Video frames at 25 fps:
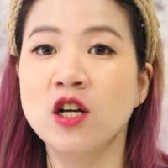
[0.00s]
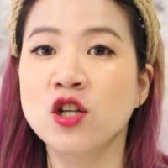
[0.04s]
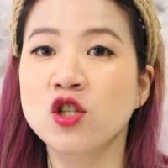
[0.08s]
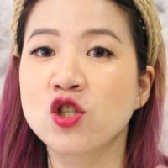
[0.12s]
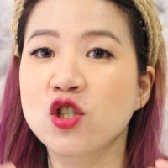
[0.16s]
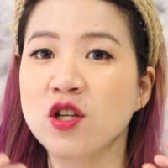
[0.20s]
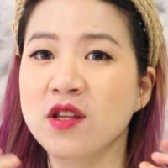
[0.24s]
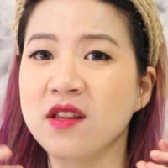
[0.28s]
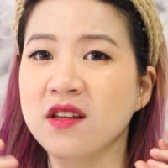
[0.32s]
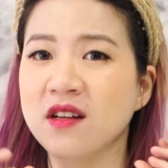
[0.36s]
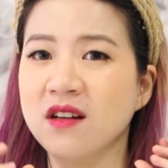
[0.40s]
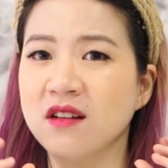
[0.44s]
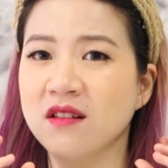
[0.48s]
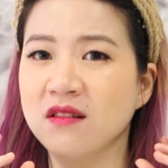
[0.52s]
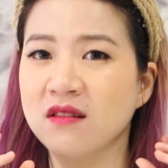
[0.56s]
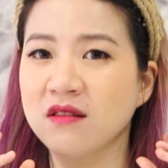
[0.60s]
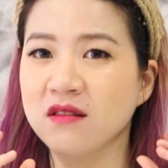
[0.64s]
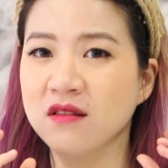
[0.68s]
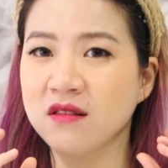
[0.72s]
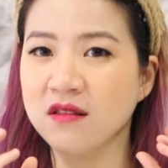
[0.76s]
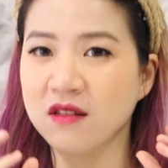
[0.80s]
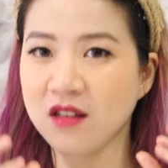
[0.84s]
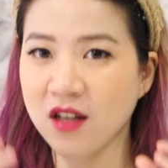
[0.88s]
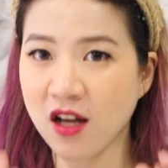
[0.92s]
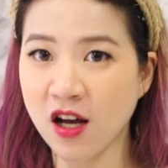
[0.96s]
Just a
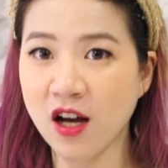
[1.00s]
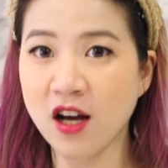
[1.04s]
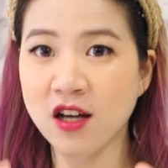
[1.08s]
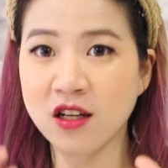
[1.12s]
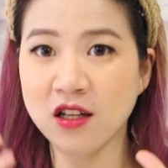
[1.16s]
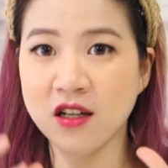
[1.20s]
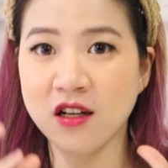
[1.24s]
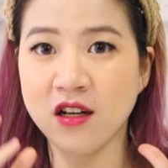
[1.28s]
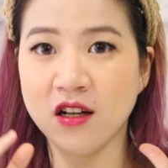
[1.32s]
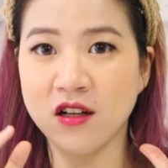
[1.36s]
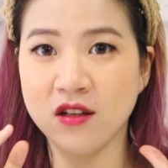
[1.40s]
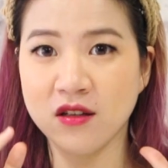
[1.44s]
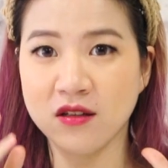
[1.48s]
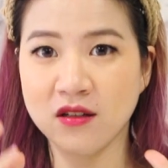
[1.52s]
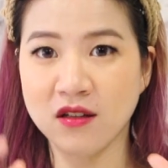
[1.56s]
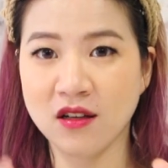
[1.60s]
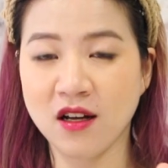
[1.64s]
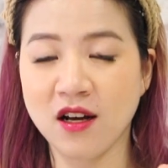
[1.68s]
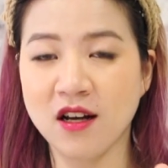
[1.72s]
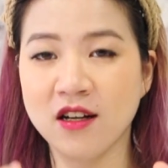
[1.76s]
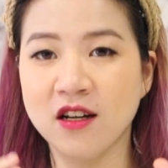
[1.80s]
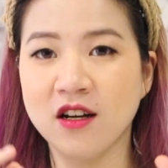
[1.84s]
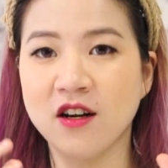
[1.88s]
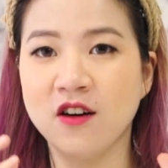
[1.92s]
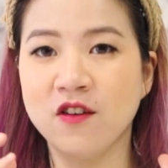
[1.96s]
lot
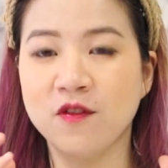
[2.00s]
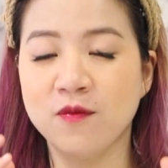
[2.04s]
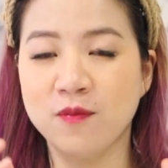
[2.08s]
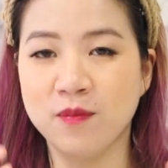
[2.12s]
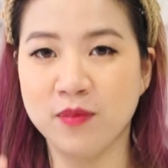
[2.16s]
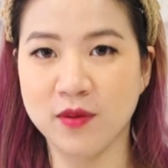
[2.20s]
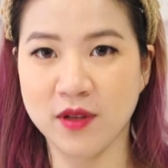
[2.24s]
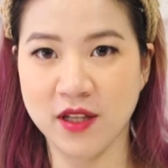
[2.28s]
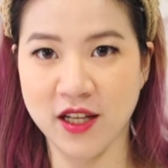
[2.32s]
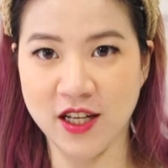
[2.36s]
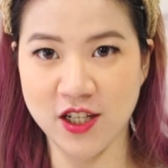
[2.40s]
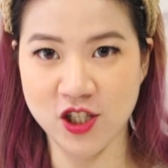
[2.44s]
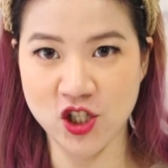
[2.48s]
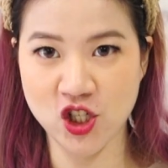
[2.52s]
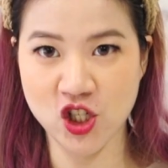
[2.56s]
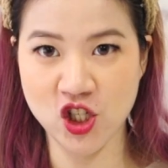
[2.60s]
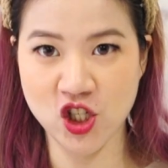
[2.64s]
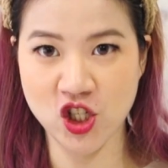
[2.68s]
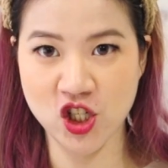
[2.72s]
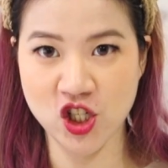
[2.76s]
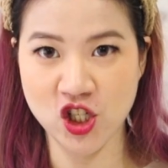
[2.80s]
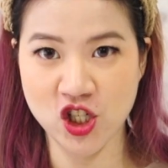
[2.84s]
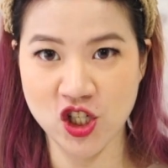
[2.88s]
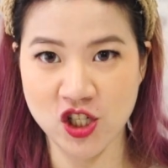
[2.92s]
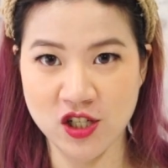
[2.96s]
of
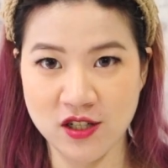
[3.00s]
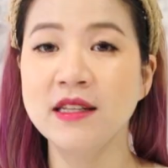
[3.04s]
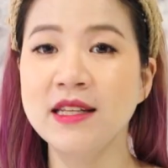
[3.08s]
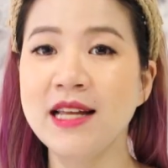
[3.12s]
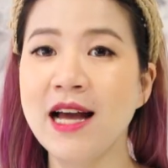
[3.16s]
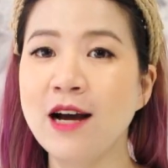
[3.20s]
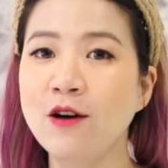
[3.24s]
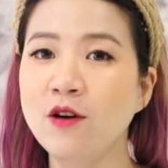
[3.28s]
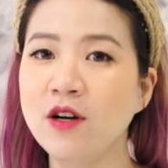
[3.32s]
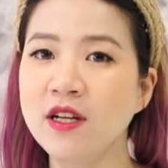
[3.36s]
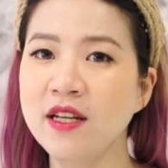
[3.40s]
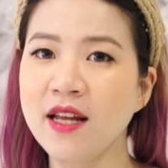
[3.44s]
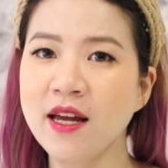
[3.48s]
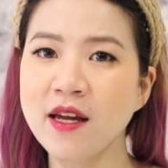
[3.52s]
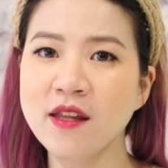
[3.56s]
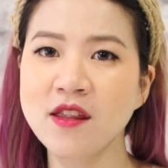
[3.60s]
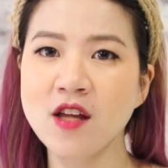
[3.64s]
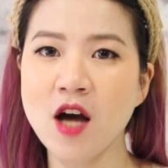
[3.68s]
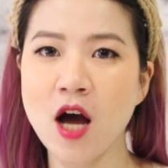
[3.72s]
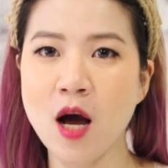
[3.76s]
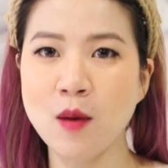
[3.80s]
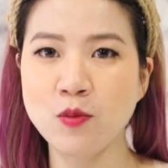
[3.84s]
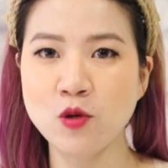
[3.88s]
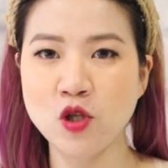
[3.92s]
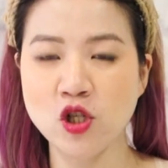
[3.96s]
blush. Now, a next
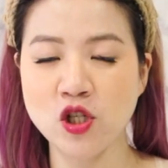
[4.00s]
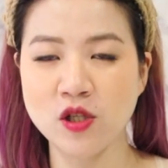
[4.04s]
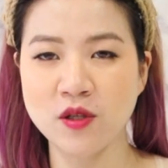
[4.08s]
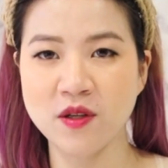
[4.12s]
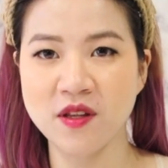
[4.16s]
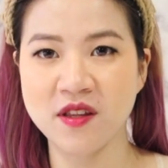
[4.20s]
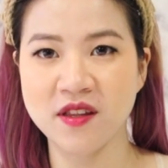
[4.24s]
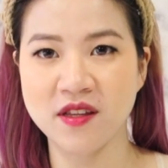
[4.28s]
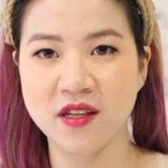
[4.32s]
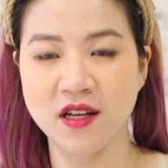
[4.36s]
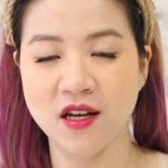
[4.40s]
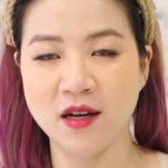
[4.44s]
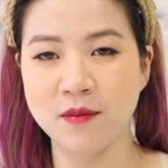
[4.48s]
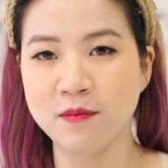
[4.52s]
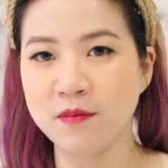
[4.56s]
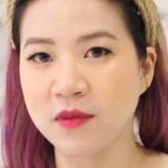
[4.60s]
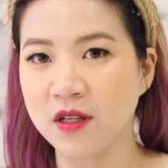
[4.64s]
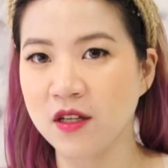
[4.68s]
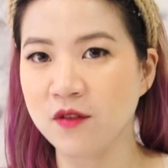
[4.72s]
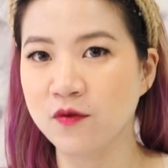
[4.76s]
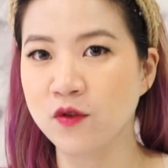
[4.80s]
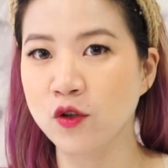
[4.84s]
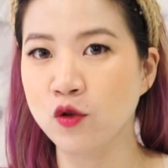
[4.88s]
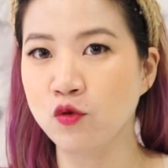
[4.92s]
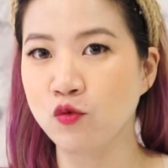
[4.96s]
optional step
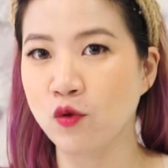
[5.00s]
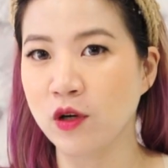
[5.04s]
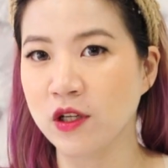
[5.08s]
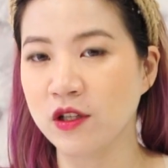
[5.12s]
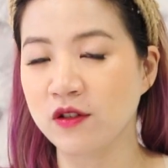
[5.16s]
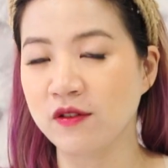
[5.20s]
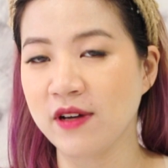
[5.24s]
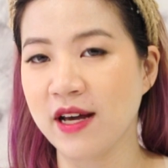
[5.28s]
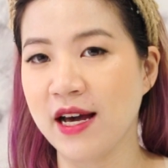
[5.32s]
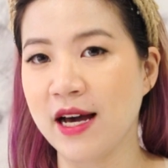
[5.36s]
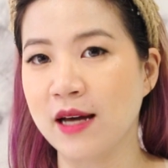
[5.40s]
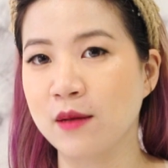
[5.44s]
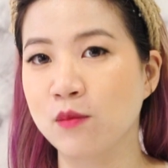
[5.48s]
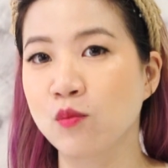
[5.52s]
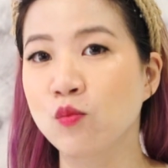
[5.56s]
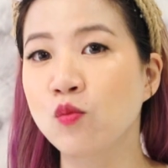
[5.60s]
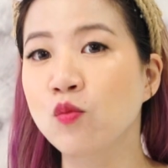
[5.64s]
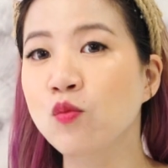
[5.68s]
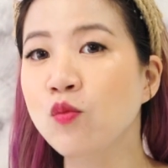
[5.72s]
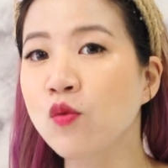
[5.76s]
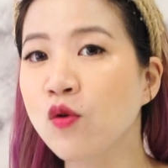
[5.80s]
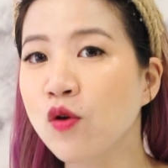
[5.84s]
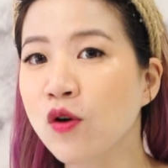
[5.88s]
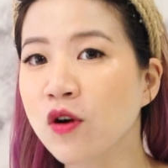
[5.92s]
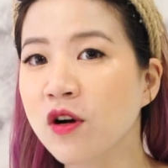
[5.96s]
if you want to add
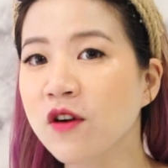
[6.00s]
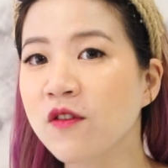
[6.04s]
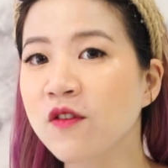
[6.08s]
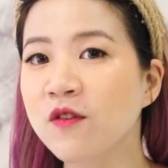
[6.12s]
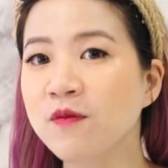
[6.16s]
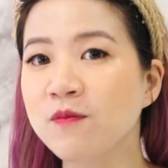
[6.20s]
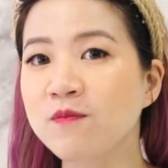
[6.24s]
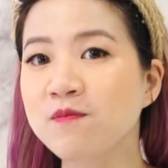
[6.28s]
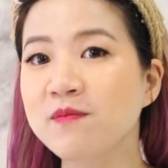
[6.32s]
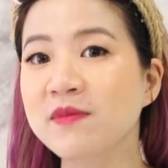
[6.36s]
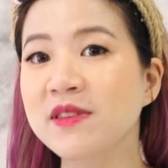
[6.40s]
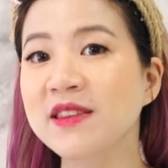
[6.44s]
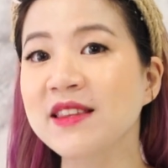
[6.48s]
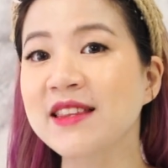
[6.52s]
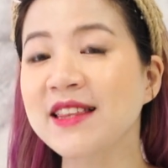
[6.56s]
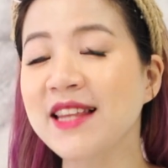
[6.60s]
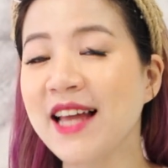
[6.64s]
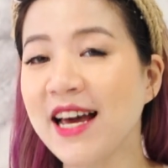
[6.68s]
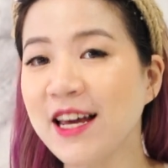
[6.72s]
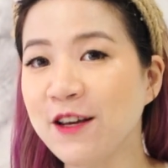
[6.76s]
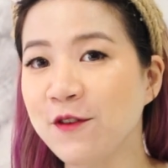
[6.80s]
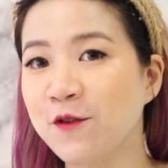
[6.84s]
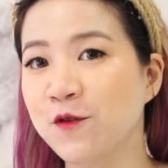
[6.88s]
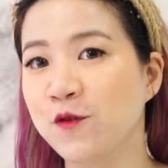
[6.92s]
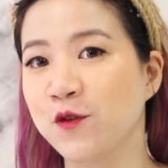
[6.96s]
more
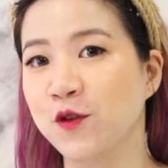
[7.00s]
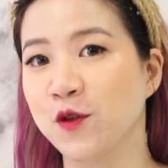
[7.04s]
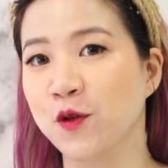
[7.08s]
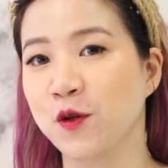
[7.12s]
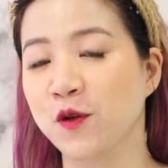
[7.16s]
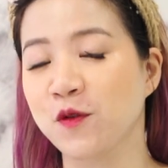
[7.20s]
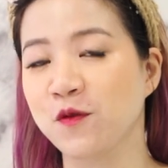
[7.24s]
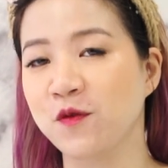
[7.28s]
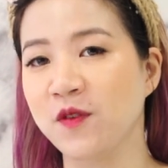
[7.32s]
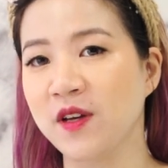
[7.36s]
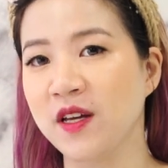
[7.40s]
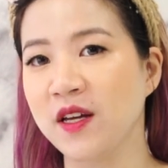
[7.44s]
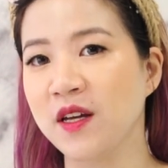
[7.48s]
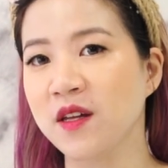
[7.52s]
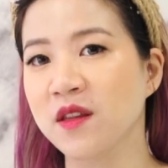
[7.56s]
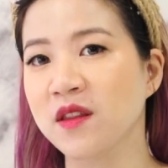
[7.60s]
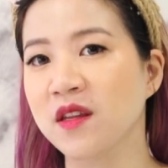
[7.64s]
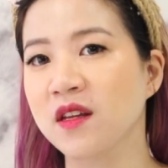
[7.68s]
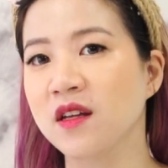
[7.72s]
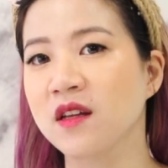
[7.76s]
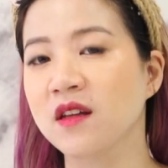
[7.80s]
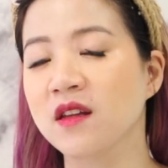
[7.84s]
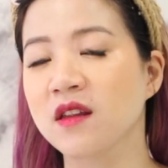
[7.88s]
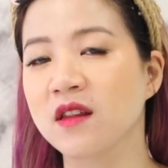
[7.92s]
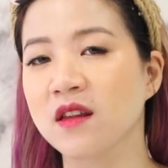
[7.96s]
life to your face
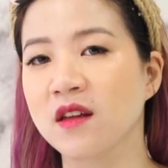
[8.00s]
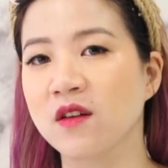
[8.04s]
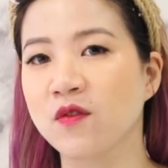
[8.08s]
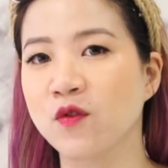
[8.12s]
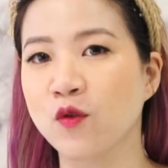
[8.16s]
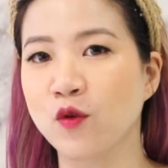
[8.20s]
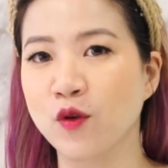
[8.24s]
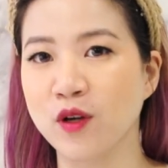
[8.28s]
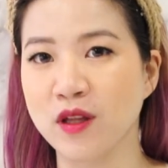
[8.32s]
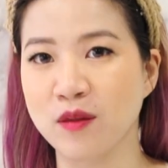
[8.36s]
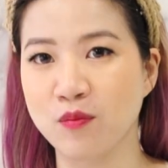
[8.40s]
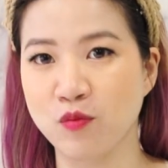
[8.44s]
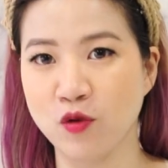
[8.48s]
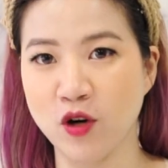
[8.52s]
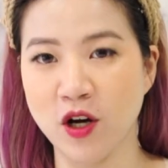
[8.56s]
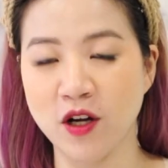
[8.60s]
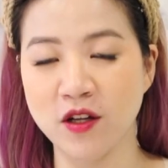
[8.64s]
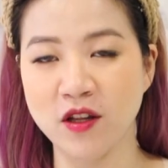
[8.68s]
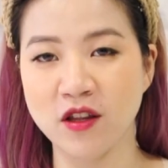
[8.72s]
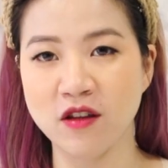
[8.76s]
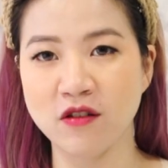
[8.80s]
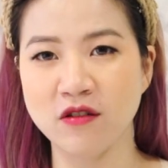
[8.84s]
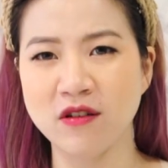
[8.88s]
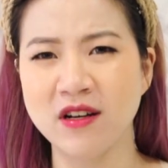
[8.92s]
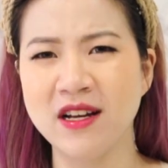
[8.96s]
is, of course,
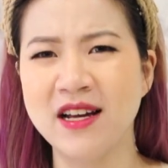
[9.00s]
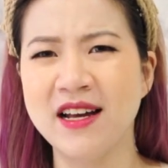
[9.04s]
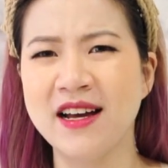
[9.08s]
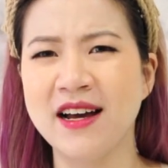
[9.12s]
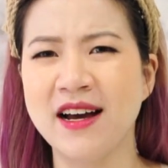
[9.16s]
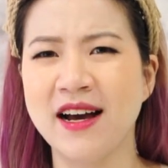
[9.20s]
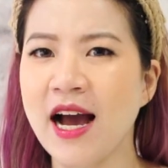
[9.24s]
bronzer.